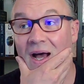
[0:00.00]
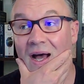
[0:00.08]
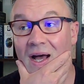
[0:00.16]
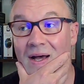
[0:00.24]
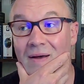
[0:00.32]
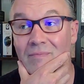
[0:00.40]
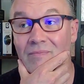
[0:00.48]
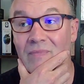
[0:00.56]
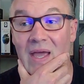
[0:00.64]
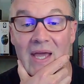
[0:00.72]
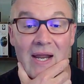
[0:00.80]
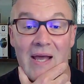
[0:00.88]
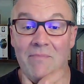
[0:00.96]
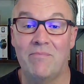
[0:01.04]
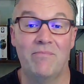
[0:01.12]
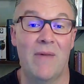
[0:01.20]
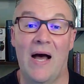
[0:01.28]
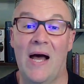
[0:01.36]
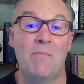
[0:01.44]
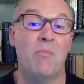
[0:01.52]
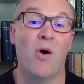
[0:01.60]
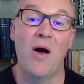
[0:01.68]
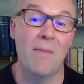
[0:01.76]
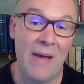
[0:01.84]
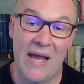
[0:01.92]
and I
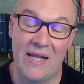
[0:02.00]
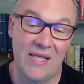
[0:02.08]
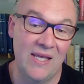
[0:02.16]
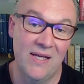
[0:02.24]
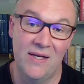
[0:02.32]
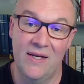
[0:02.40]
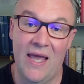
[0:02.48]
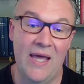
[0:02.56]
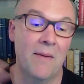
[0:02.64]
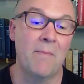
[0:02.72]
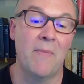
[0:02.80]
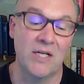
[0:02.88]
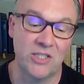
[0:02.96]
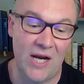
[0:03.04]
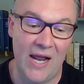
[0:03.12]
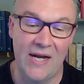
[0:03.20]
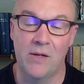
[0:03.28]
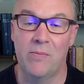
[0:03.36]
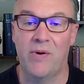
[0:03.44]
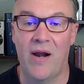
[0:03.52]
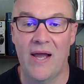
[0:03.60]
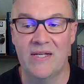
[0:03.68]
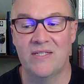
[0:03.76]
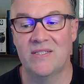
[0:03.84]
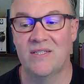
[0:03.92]
bought back in at a much higher
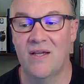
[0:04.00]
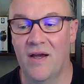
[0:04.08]
price,